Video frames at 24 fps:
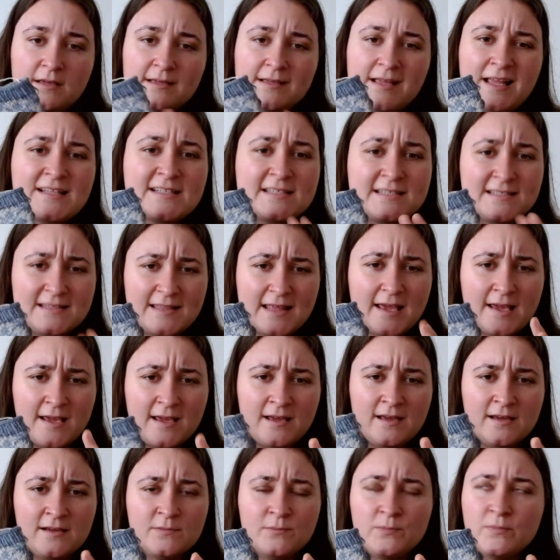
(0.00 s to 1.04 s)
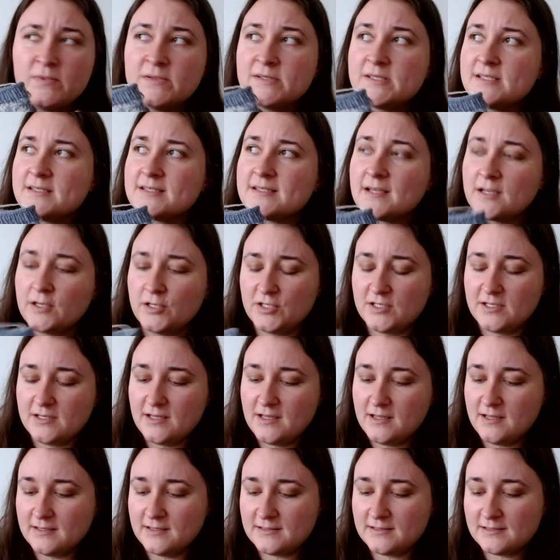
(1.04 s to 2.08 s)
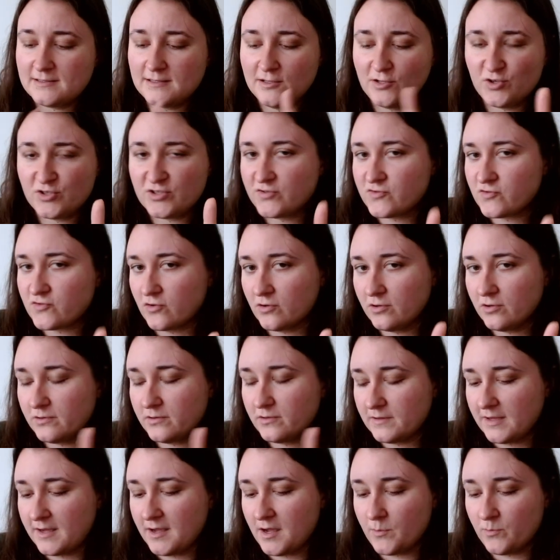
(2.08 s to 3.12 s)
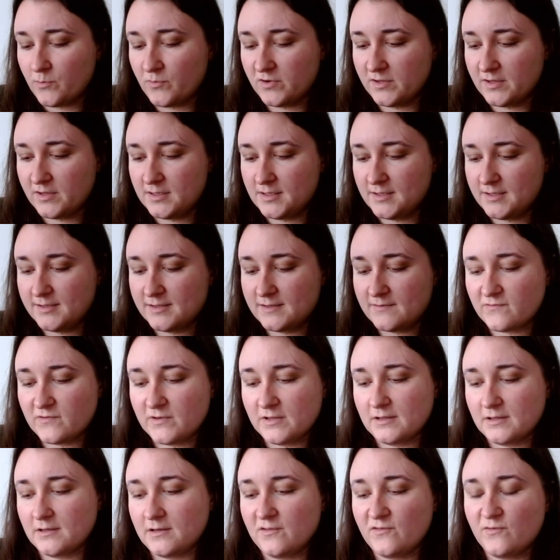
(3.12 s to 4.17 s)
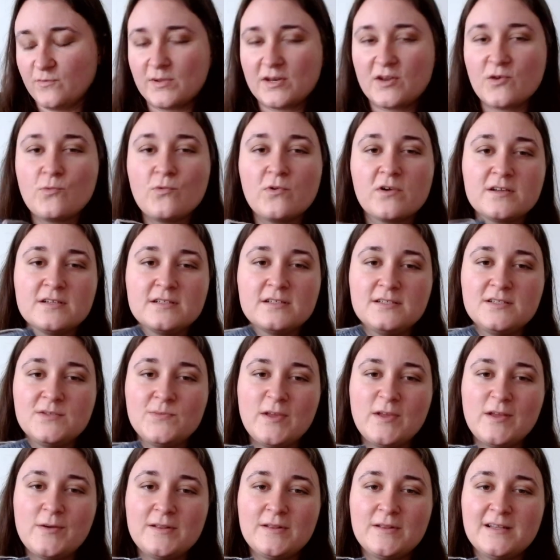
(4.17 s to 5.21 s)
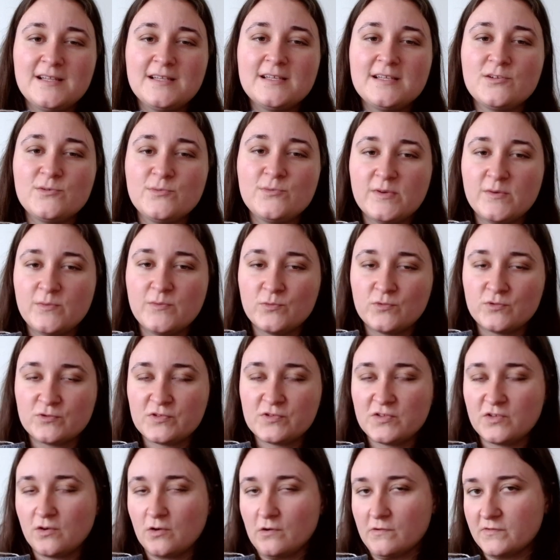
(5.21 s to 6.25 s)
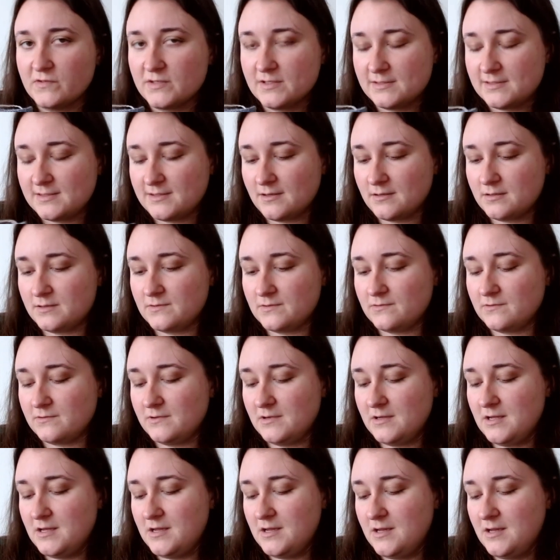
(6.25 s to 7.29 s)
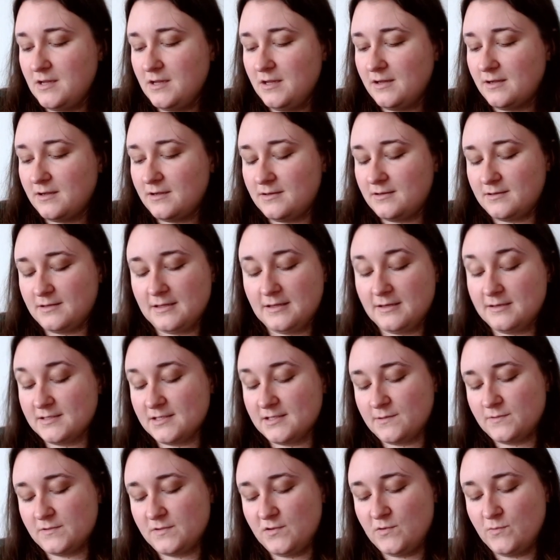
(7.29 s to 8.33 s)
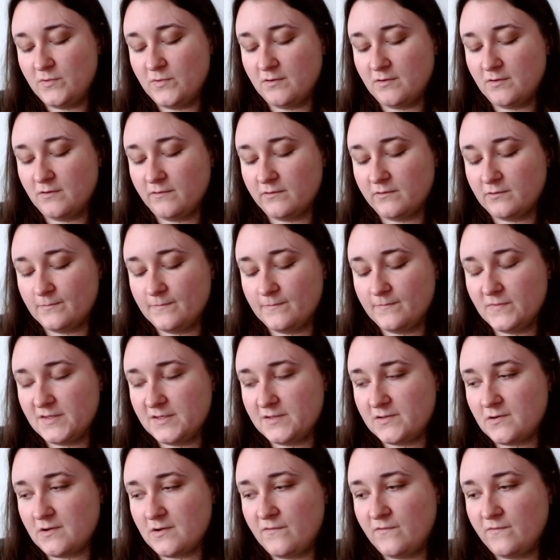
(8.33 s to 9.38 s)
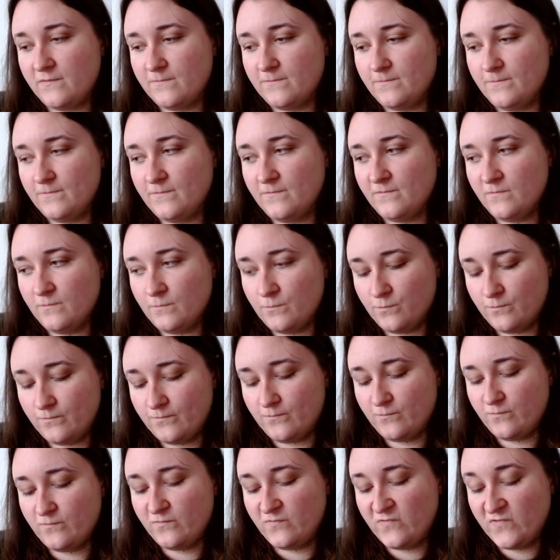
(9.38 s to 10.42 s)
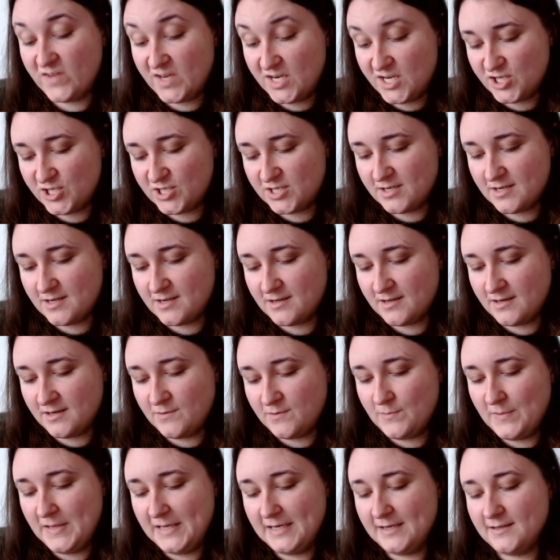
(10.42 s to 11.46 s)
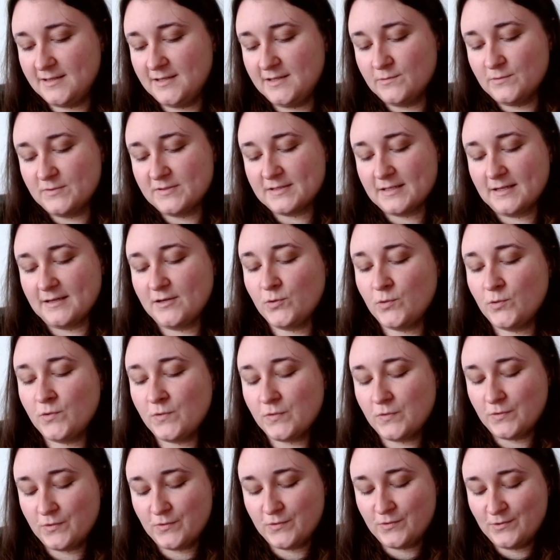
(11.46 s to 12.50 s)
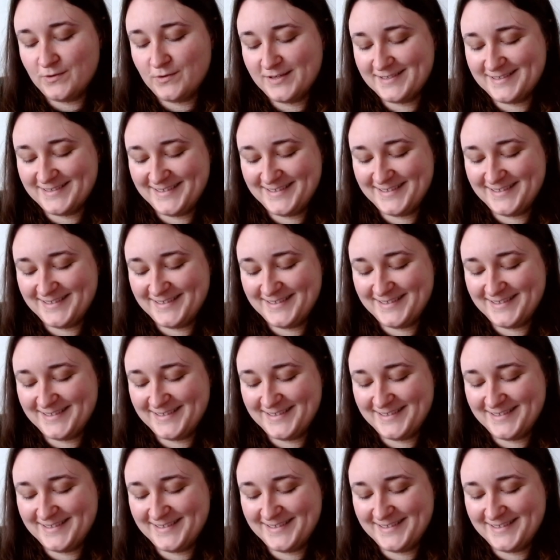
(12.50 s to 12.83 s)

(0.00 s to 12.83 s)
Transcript: It's there, but it's a lot stronger on the camera than it is in real life. But I wanted it to be a little bit more soft and subtle, and I think it's absolutely beautiful. So I finished it and immediately was like, uh-oh.